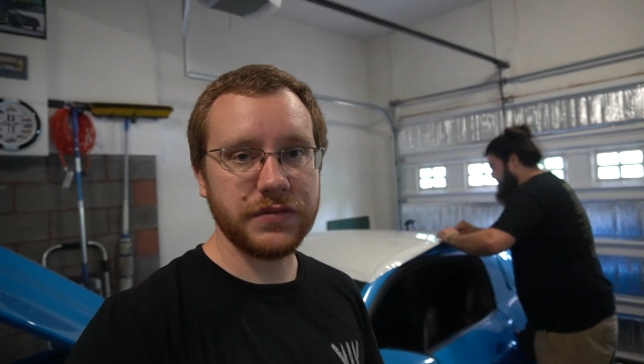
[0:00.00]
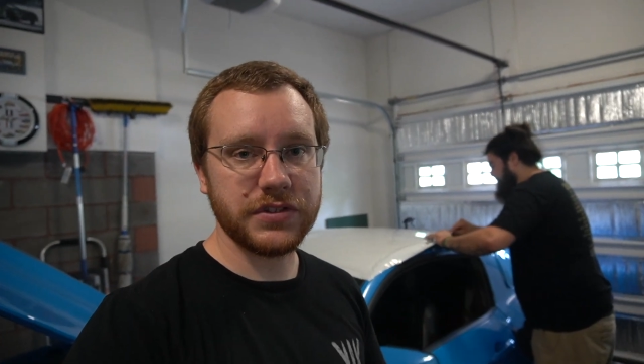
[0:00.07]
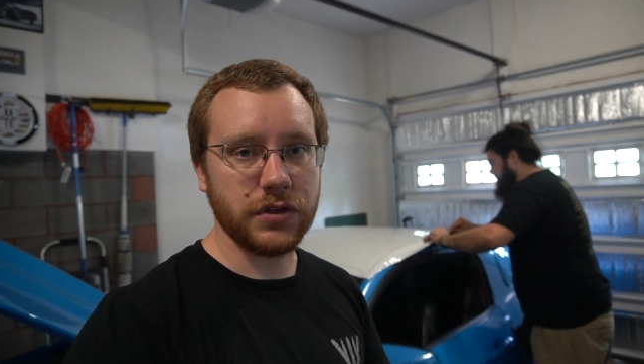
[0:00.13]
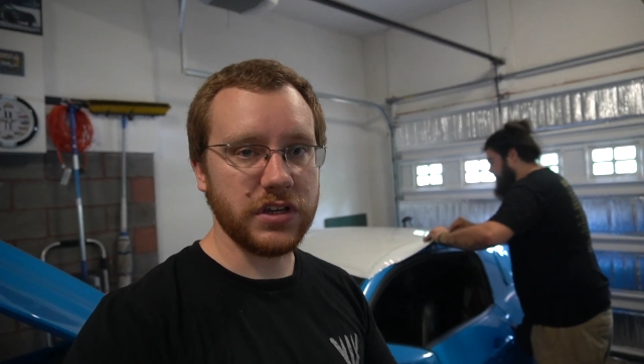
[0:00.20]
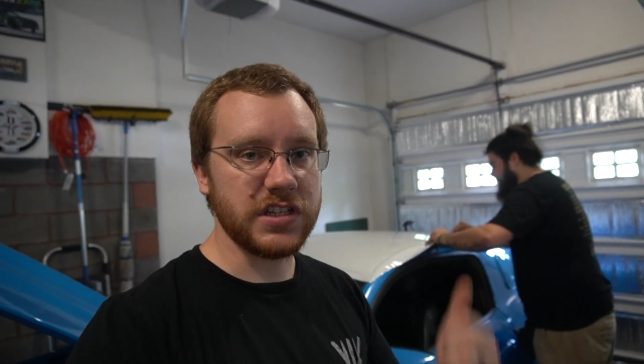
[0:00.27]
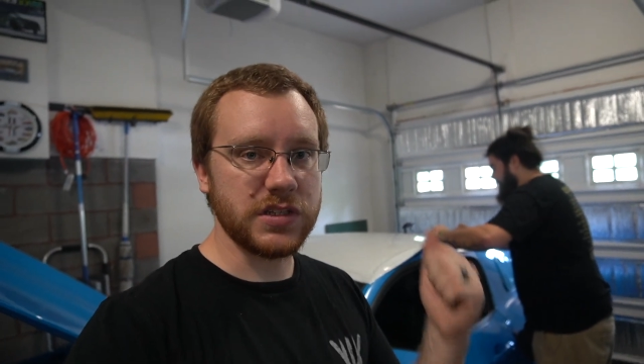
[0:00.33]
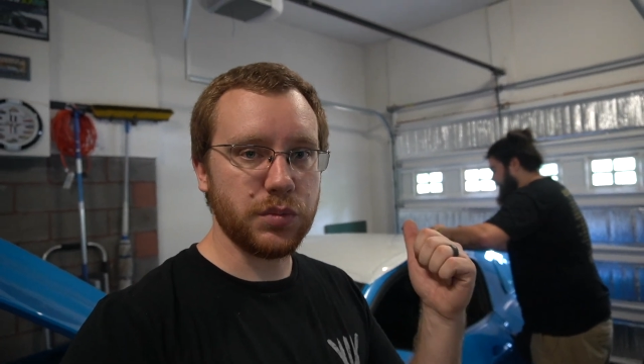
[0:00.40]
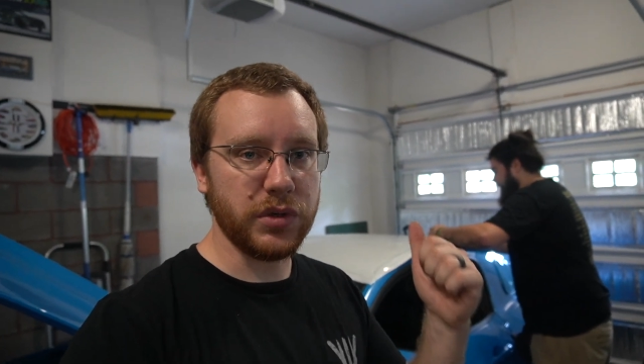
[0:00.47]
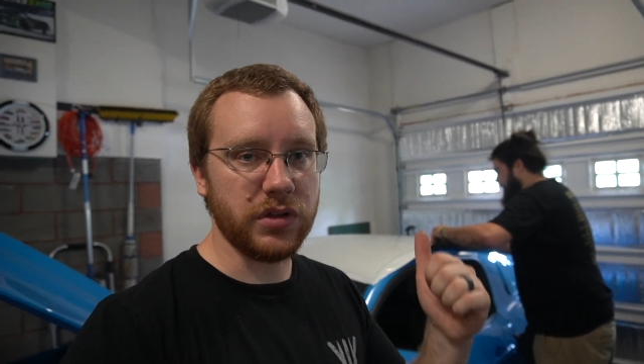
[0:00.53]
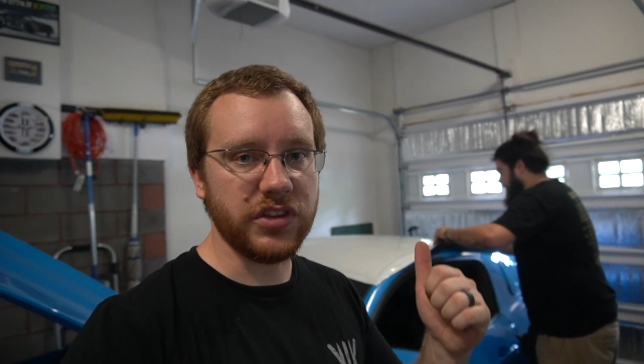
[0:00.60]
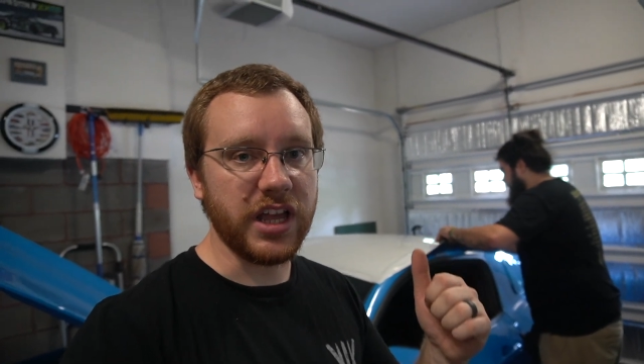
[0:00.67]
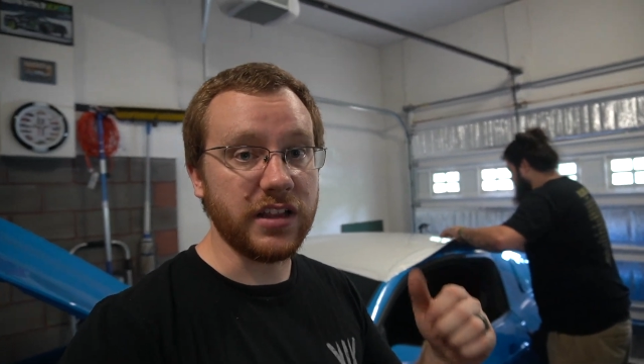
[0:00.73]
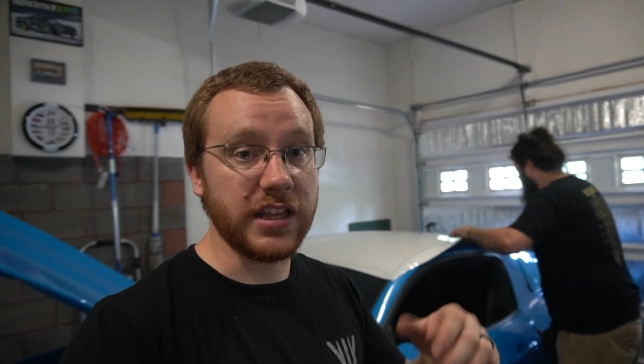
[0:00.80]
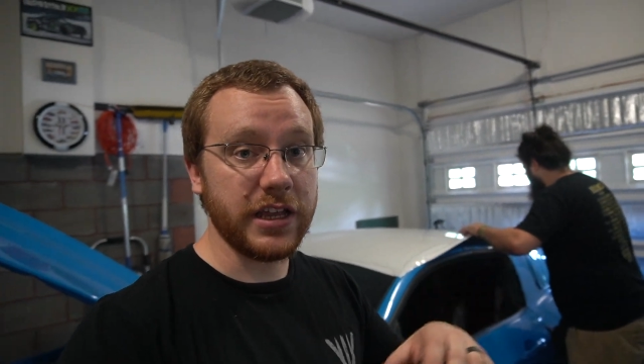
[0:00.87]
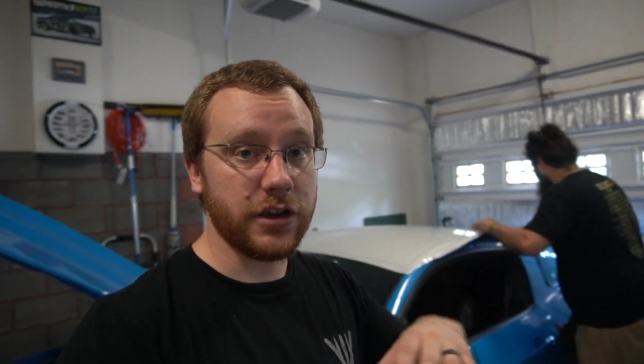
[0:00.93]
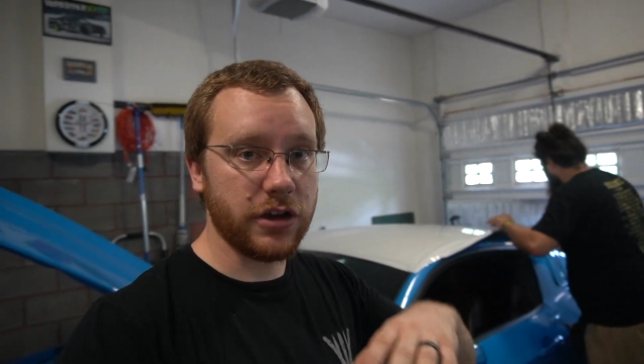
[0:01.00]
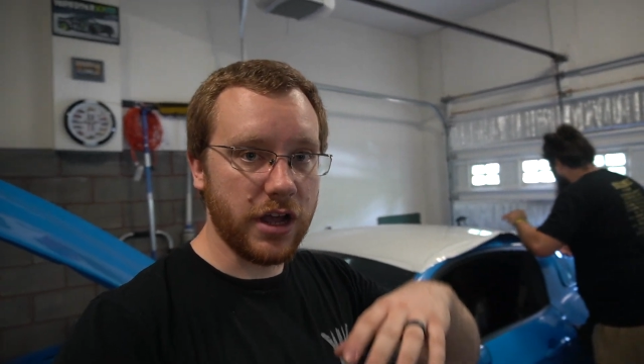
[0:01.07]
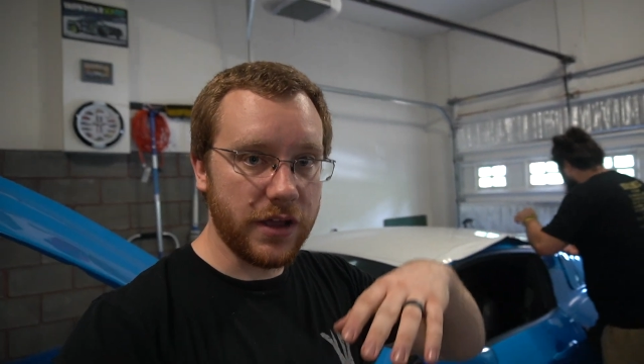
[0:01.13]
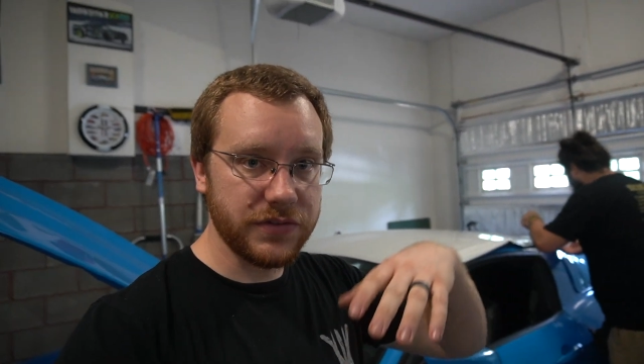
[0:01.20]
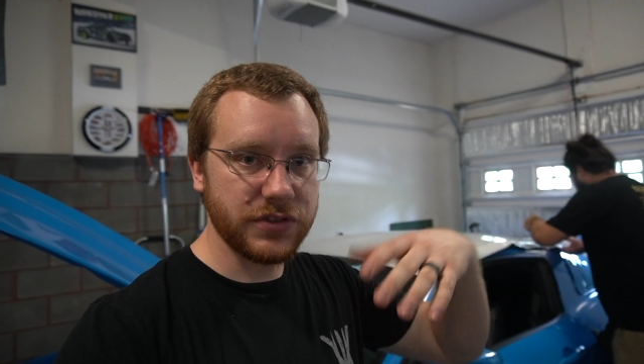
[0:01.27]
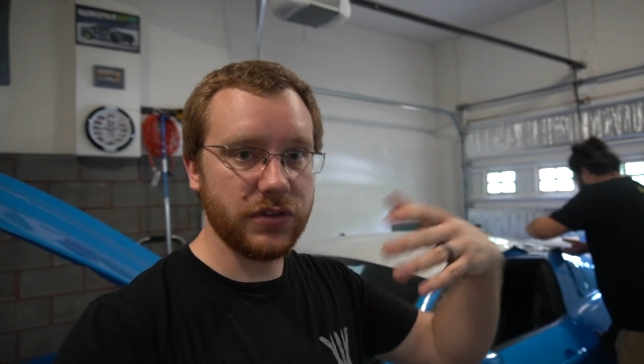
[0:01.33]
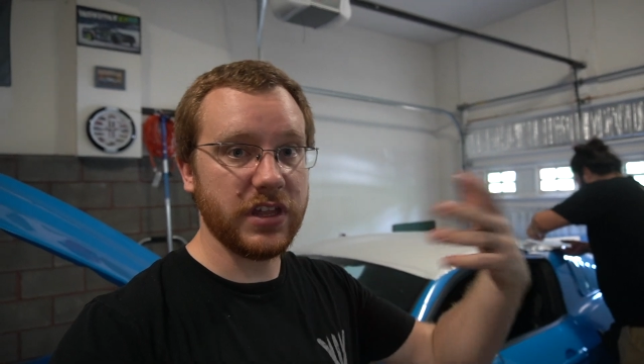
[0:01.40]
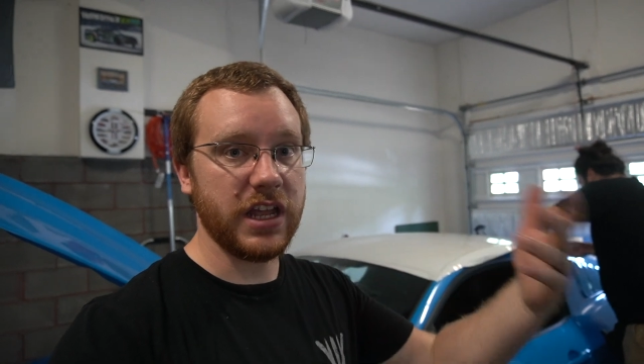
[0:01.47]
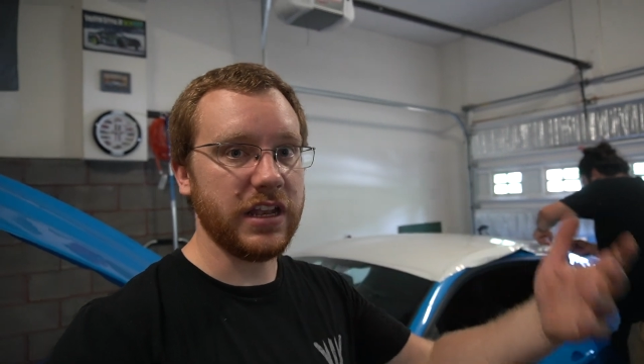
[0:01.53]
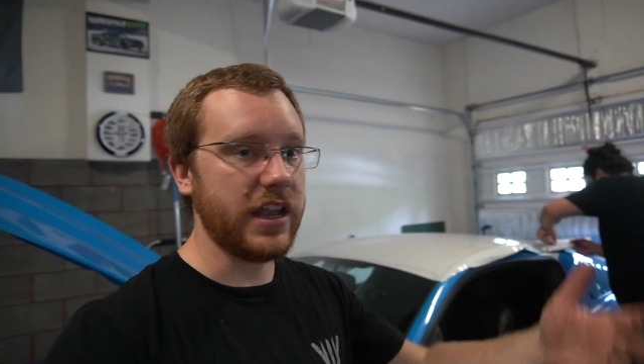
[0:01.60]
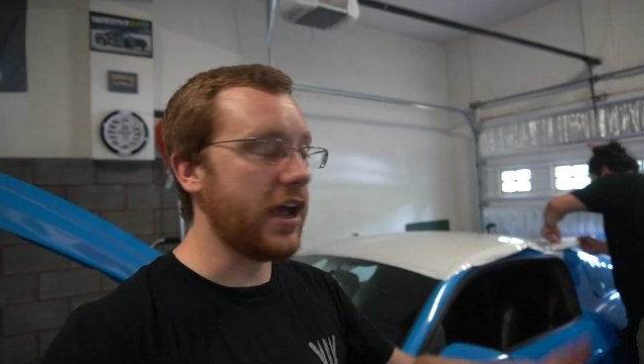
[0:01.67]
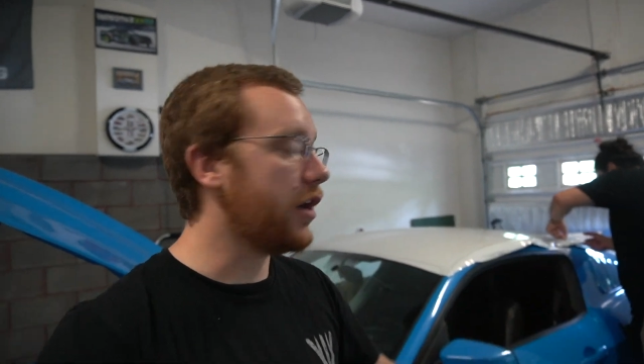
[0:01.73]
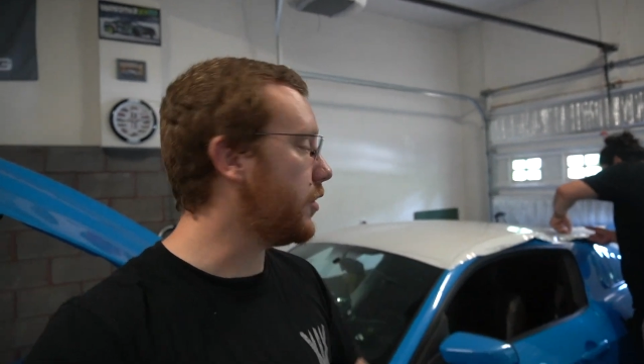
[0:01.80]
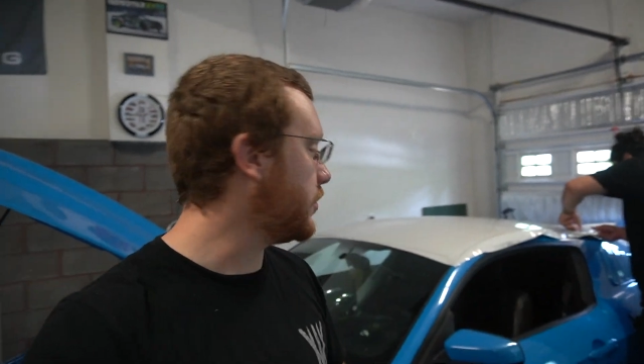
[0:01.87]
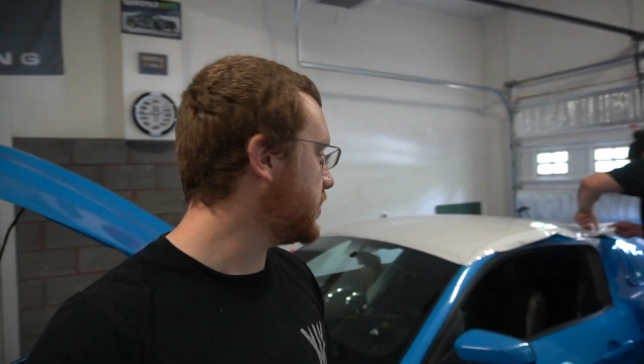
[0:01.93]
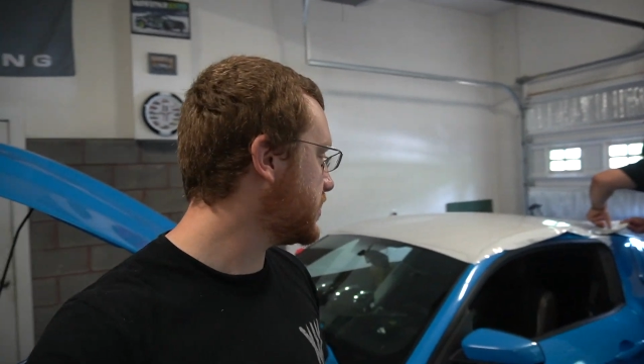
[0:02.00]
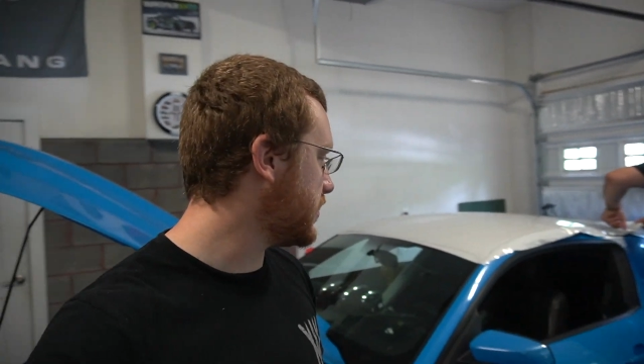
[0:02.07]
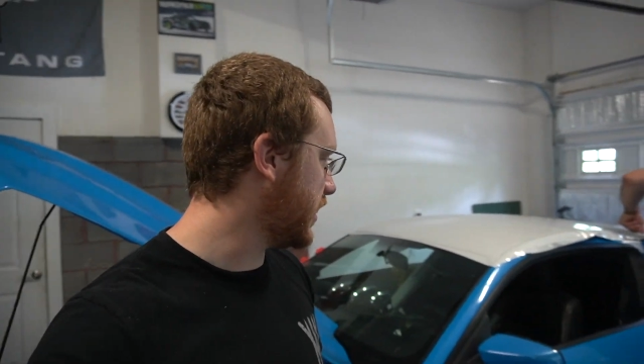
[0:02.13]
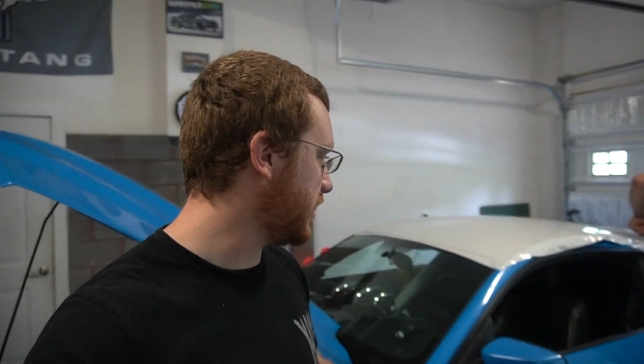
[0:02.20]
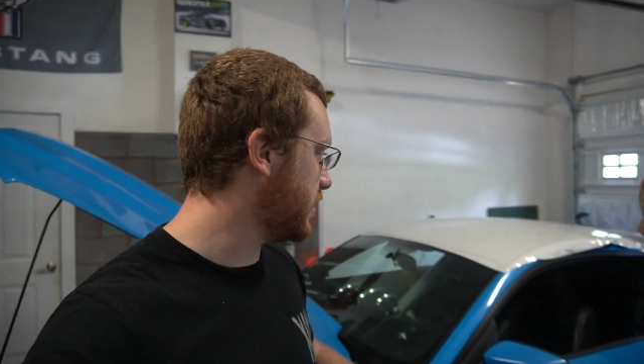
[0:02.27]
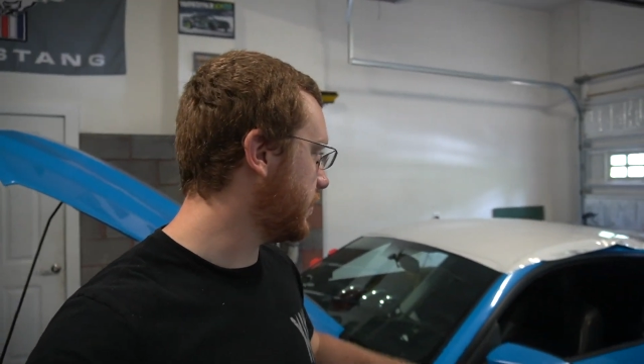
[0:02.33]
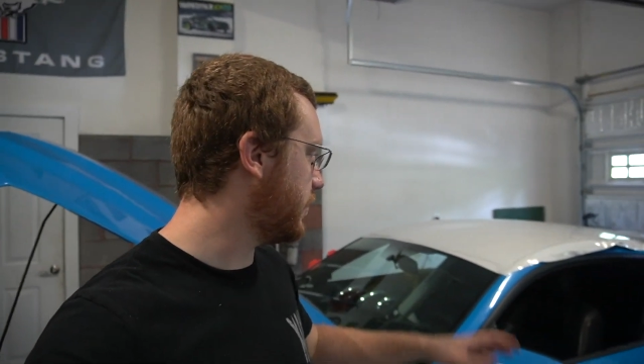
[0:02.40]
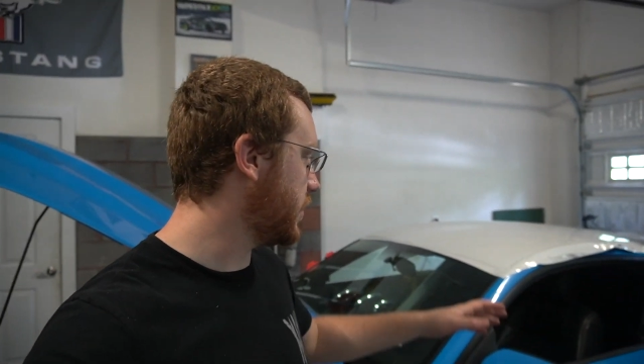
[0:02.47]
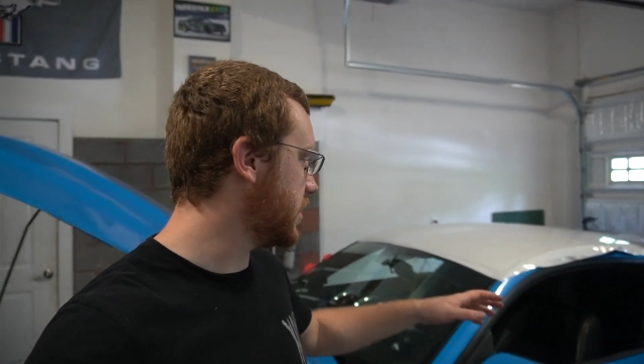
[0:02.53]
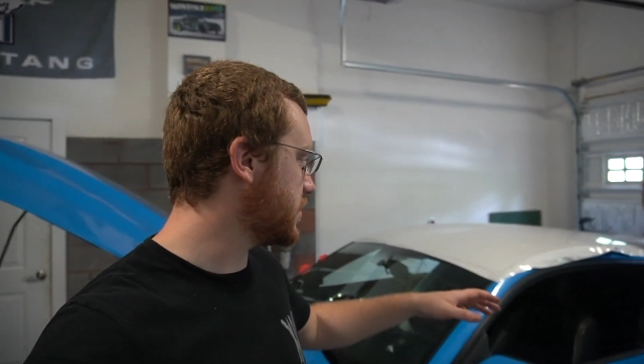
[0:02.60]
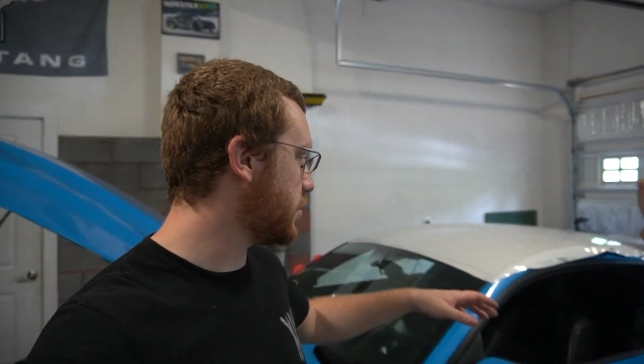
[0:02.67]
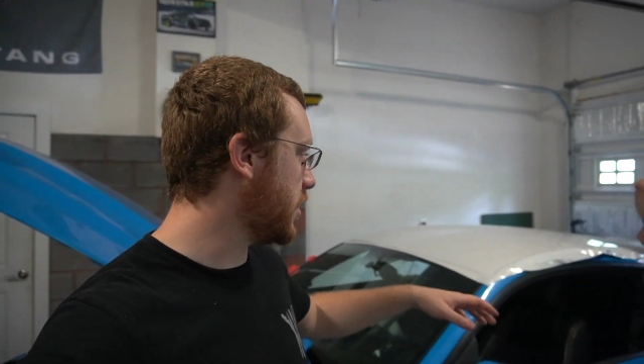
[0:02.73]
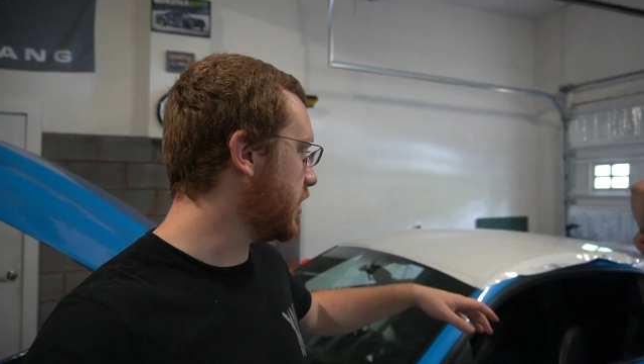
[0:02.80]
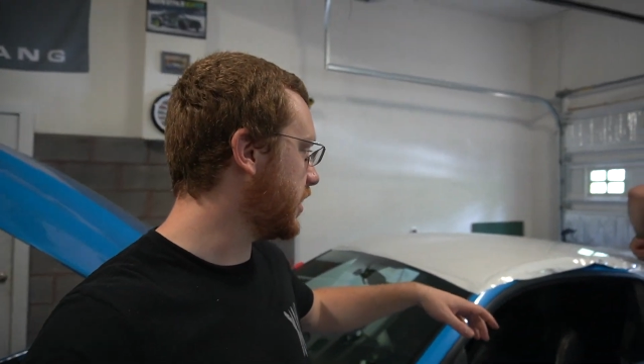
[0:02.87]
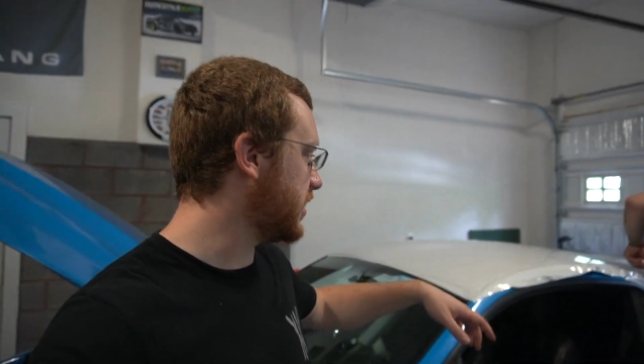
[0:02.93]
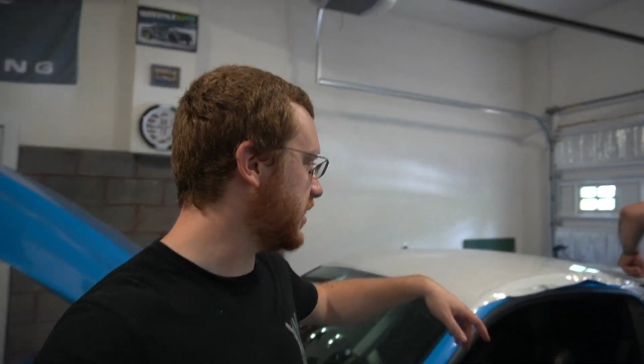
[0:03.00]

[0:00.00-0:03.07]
So he just peeled that layer off so that now it's like the finished product.